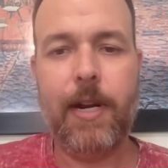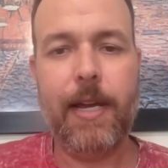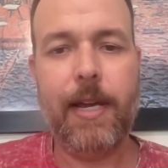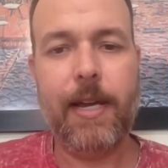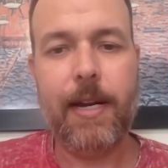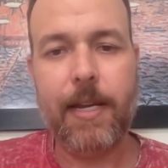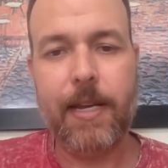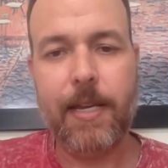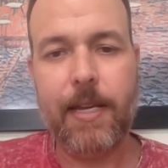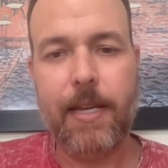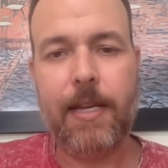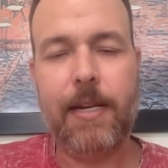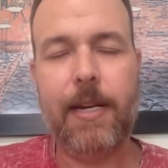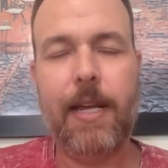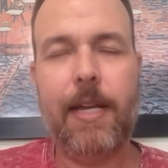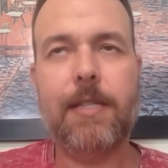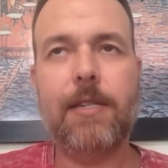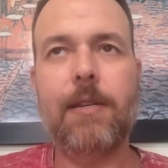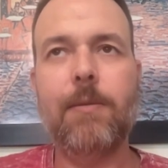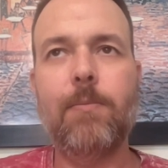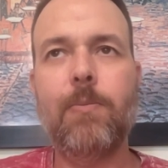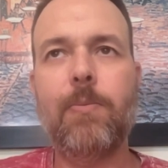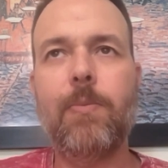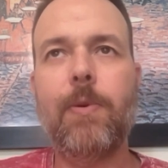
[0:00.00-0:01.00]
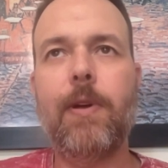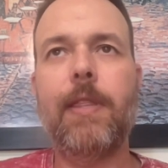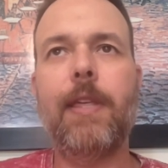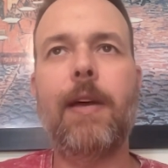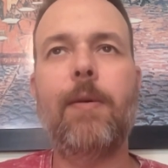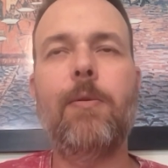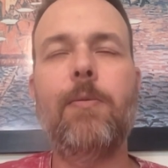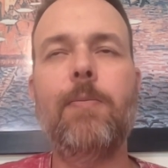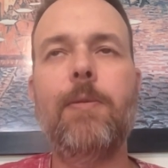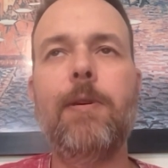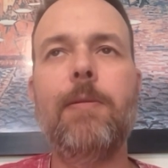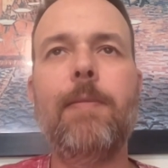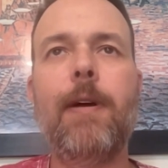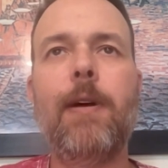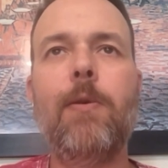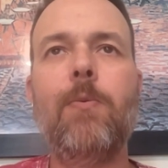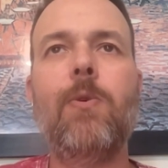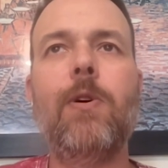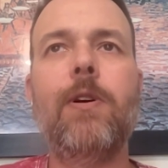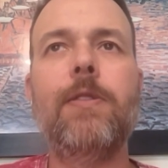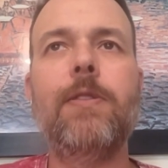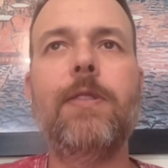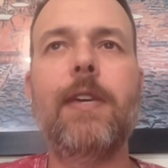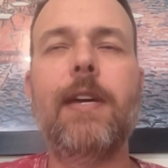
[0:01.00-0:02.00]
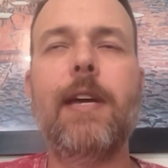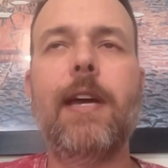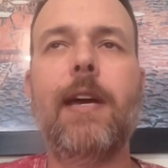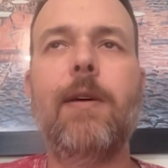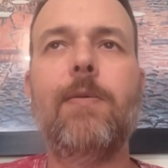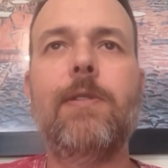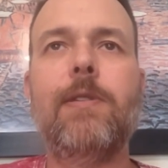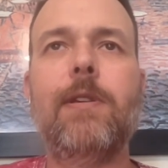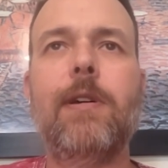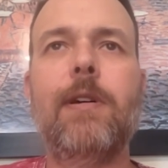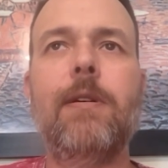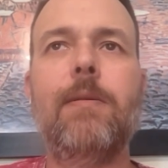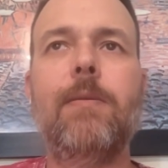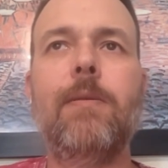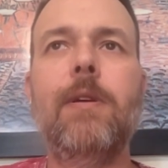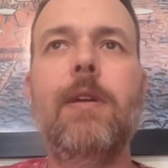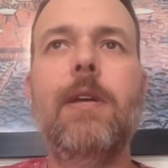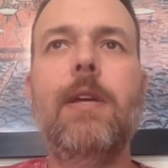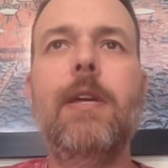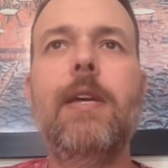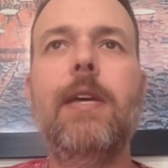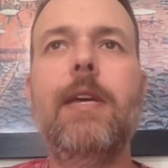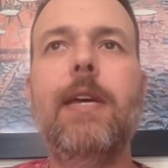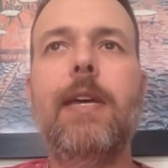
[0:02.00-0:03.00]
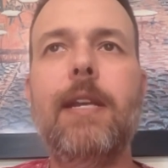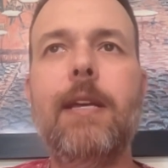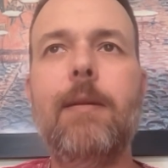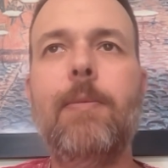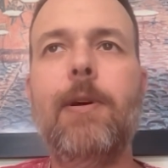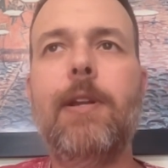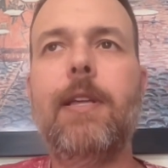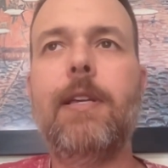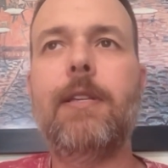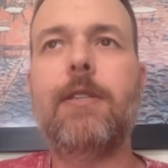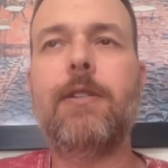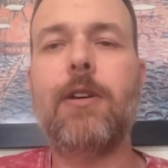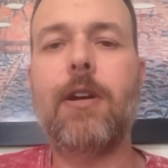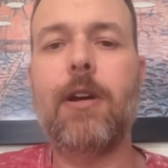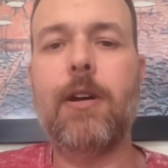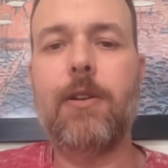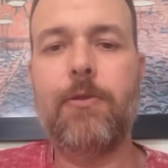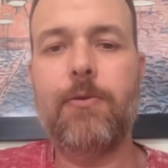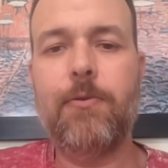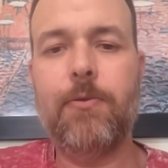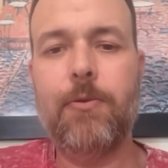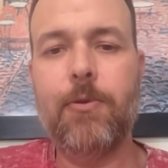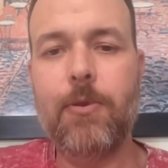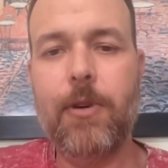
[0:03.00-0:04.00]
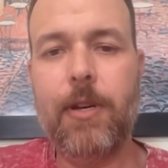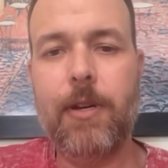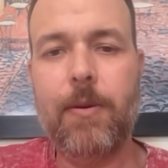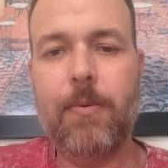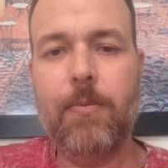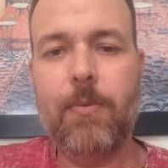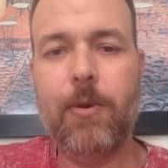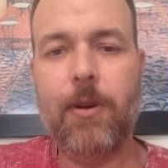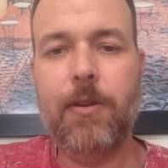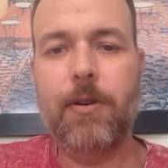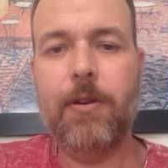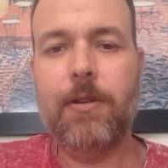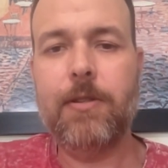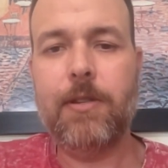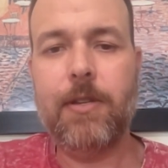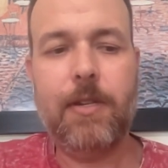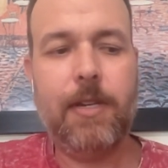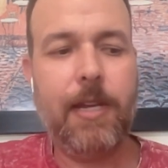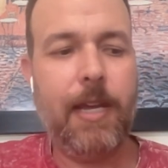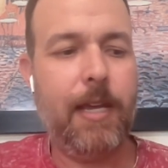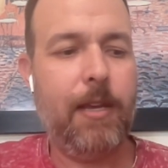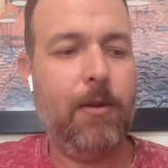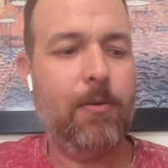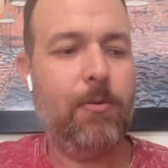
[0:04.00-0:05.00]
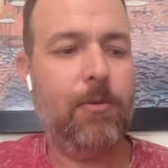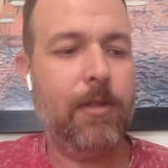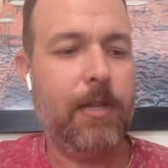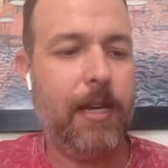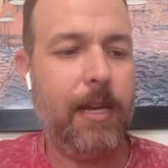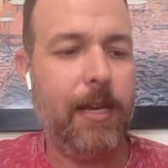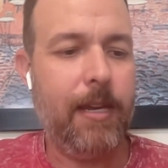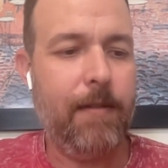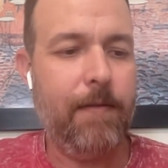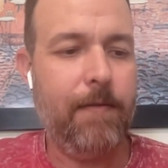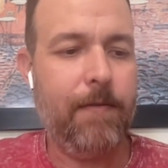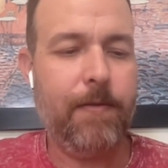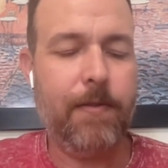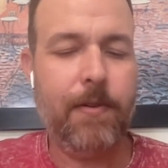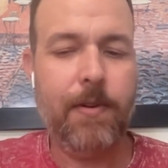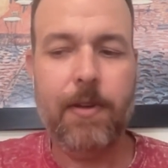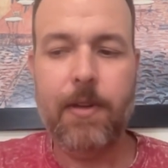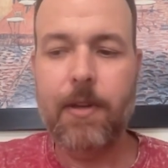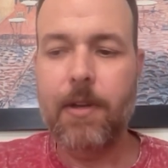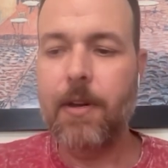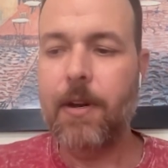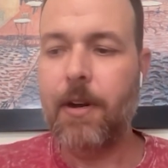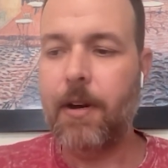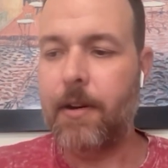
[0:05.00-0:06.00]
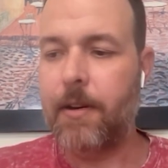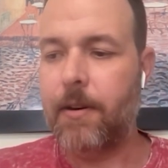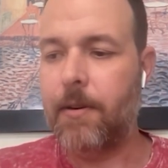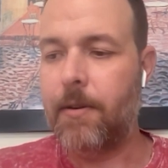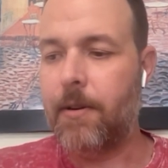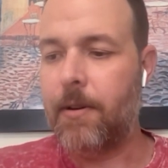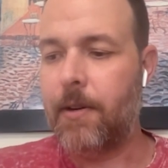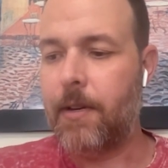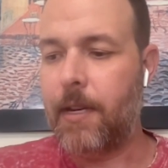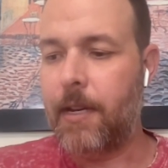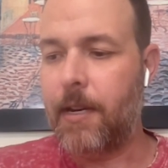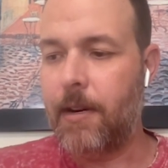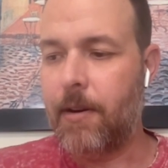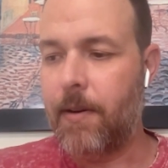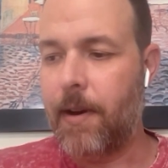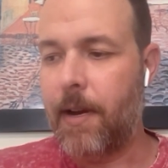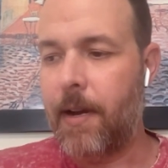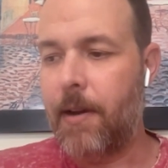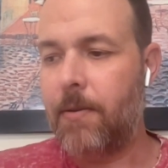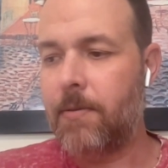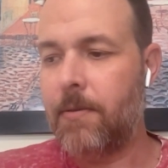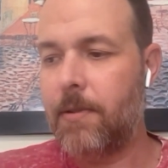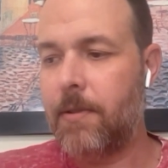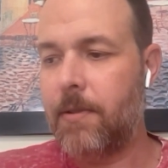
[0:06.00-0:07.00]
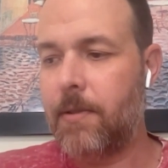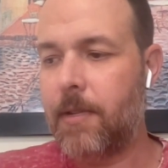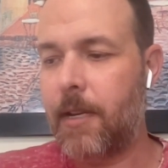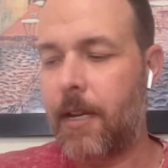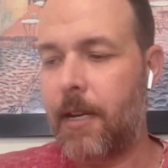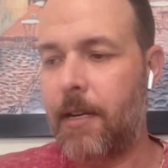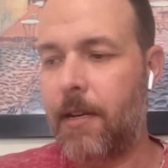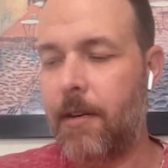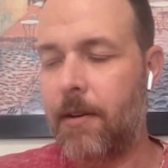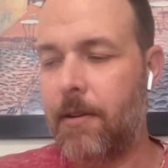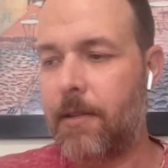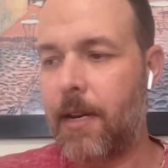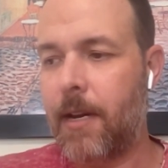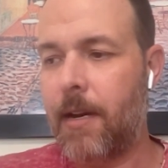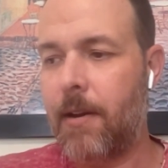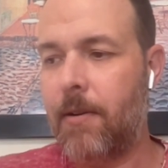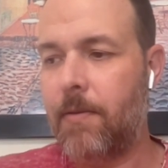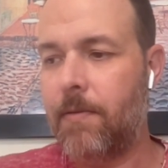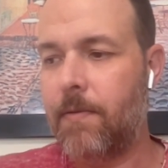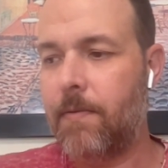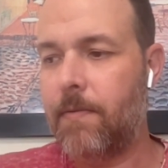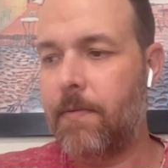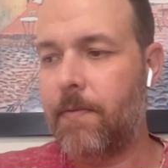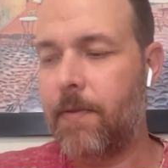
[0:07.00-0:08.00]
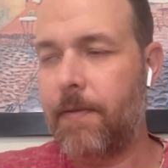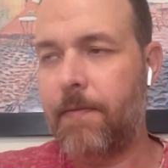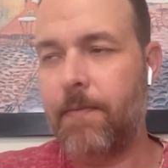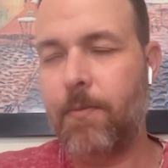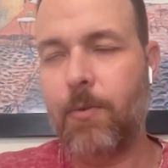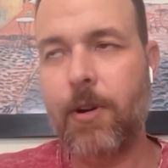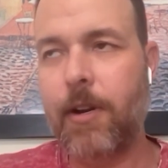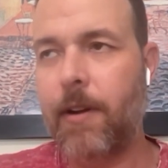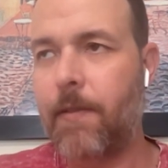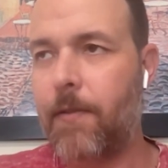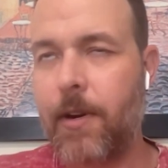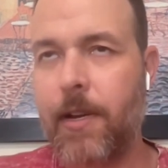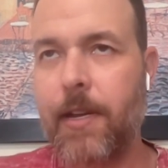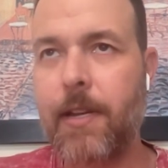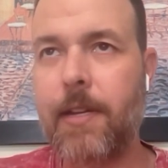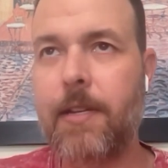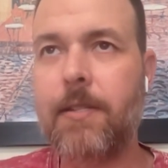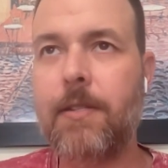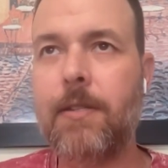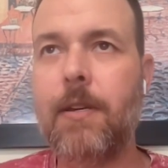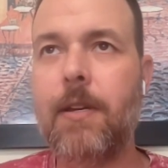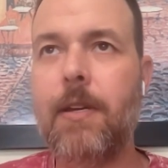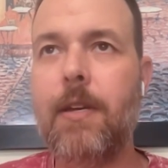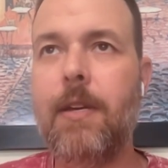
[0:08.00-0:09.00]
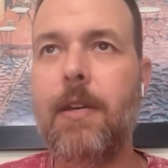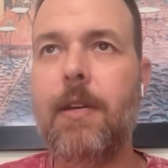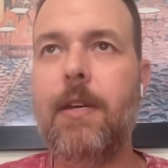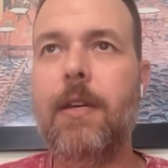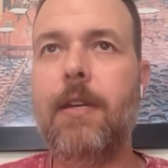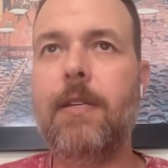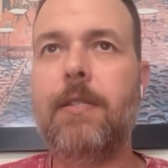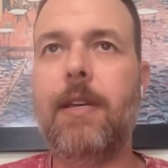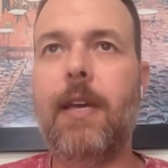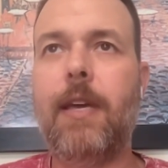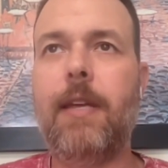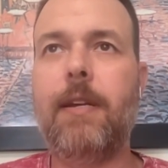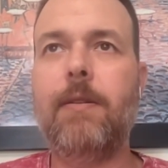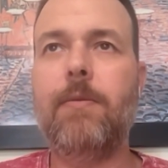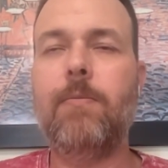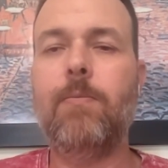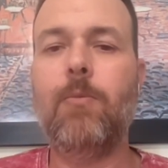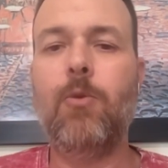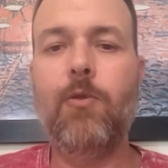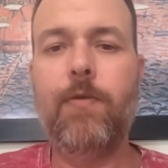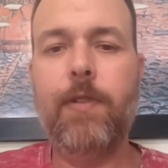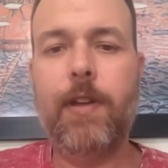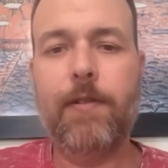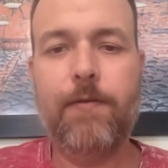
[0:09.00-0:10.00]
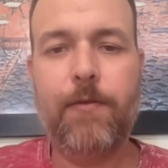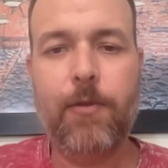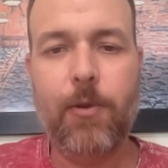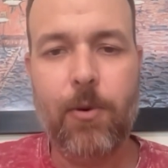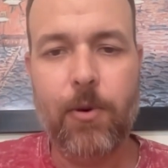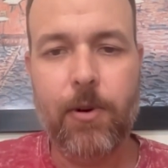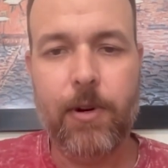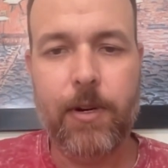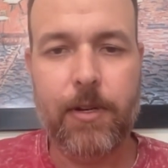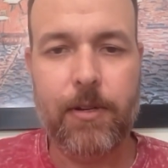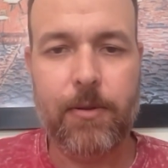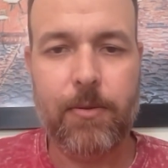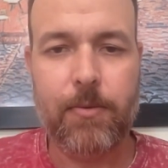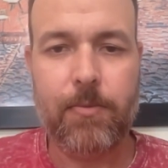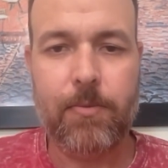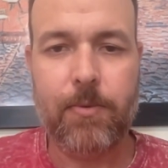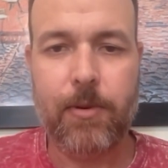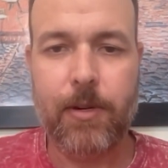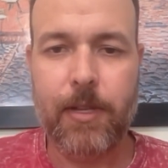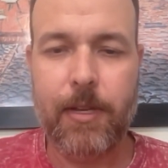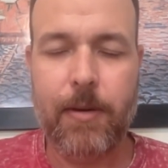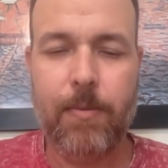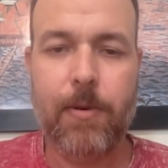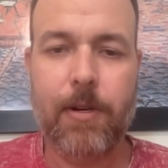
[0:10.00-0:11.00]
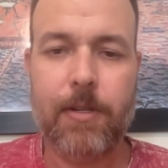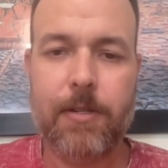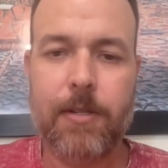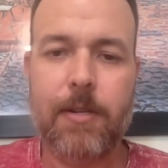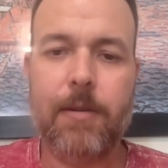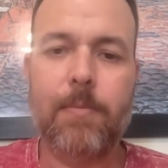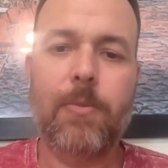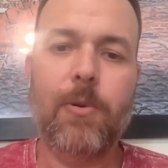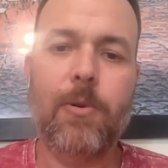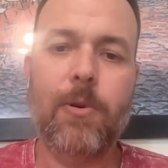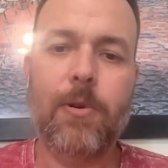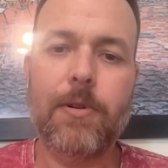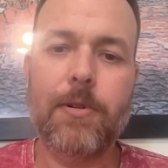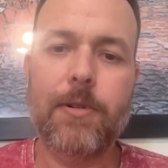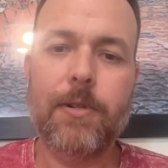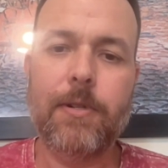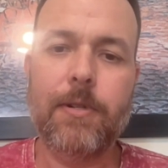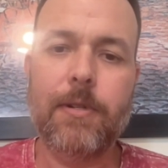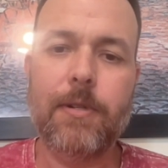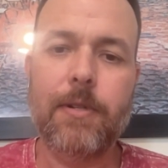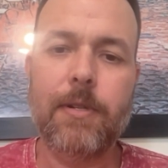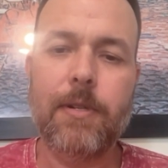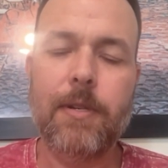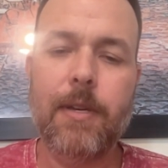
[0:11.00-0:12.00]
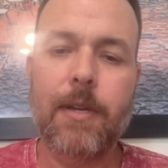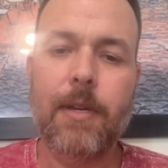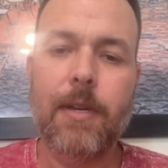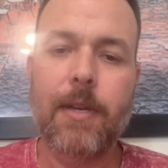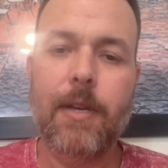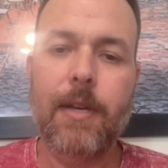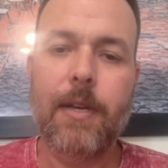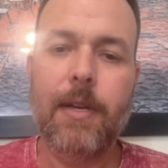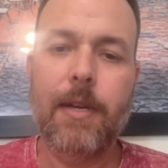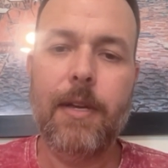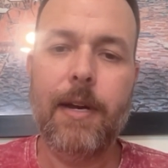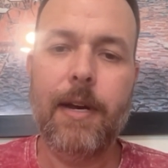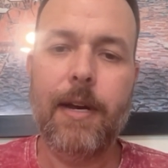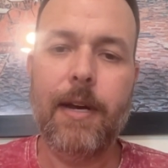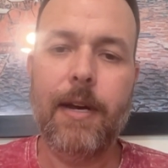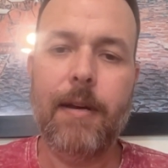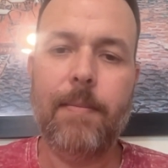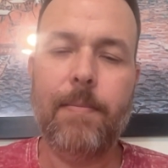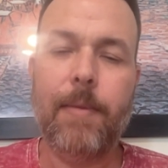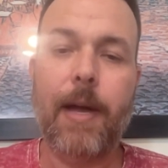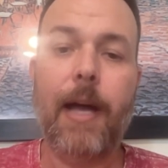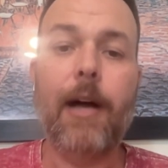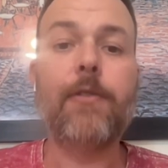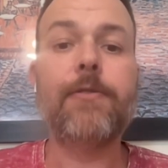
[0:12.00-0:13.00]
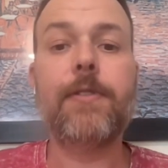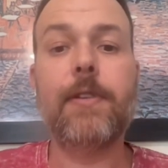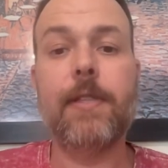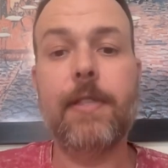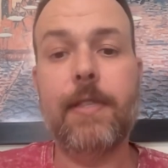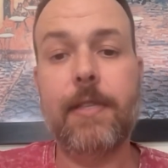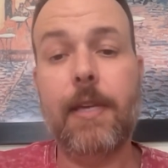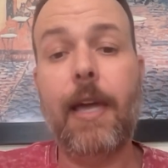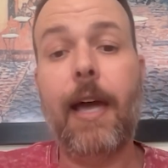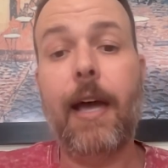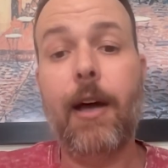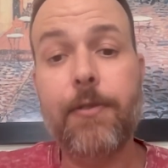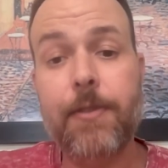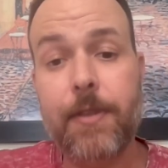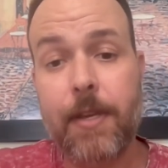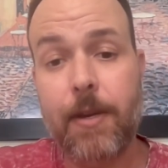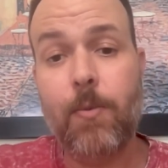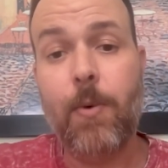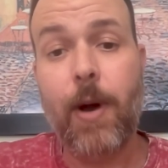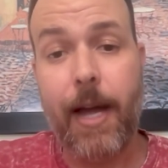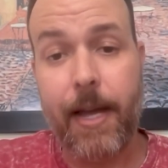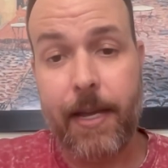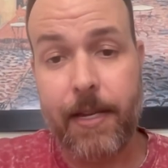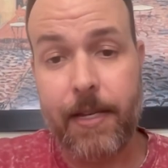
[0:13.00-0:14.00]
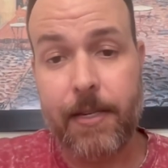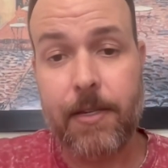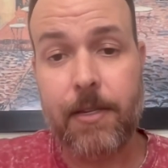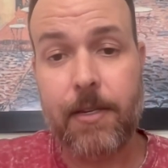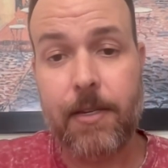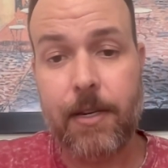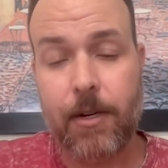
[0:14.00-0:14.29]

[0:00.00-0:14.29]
I got to, and that's in, that would be my one thing I would tell anybody that's gone through it, whether it's the day you leave or your year out, ten years out, whatever it is, is that moving forward is really what's important, um, health healthy wise.